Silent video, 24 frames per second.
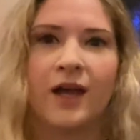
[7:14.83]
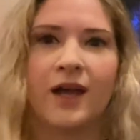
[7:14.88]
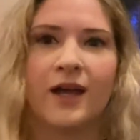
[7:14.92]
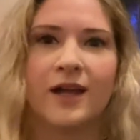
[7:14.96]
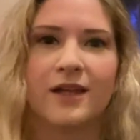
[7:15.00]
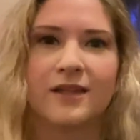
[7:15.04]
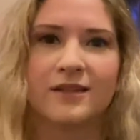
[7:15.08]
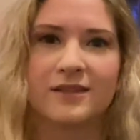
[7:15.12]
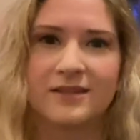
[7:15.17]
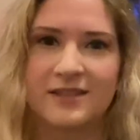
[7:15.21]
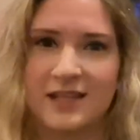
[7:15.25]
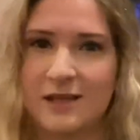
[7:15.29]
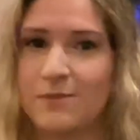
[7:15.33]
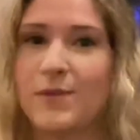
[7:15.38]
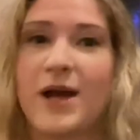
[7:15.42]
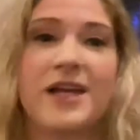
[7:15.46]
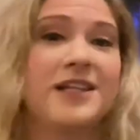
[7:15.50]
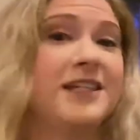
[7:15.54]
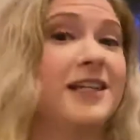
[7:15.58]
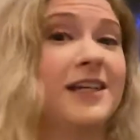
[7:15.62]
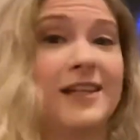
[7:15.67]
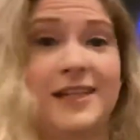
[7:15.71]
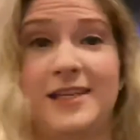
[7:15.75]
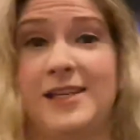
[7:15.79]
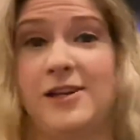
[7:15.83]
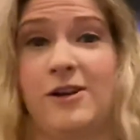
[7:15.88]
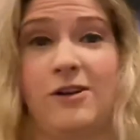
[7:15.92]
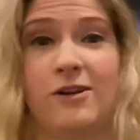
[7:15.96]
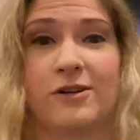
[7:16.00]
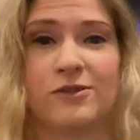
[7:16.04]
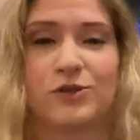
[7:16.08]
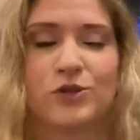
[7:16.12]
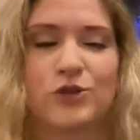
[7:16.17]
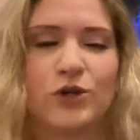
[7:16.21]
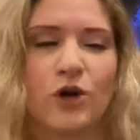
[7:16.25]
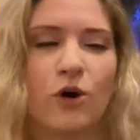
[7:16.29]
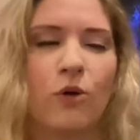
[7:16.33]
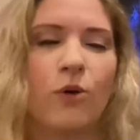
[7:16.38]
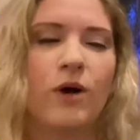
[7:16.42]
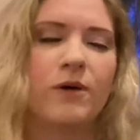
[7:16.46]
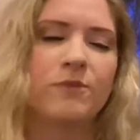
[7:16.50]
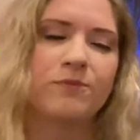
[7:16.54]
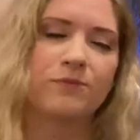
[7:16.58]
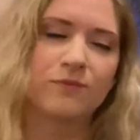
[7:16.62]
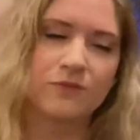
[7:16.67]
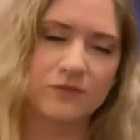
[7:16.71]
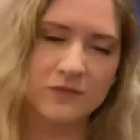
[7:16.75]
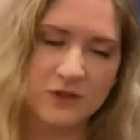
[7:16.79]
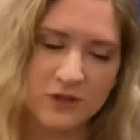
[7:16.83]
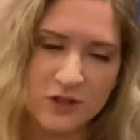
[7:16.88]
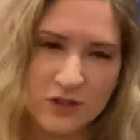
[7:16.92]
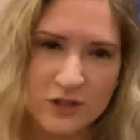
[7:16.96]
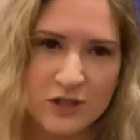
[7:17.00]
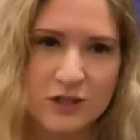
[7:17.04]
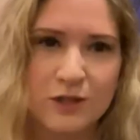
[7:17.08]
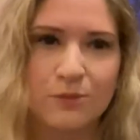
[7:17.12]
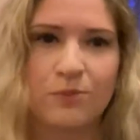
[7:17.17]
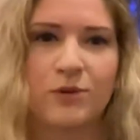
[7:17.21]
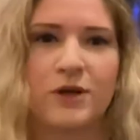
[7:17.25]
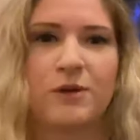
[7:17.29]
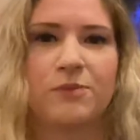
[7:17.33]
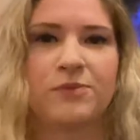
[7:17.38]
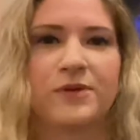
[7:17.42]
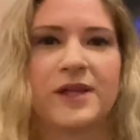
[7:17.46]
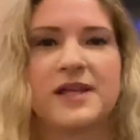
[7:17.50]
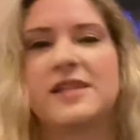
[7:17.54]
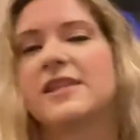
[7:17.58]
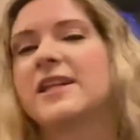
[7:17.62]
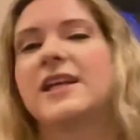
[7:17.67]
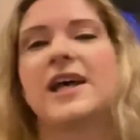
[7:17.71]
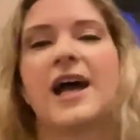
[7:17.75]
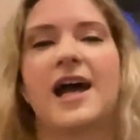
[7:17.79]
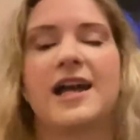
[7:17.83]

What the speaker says: Same idea here. So just to put it plainly,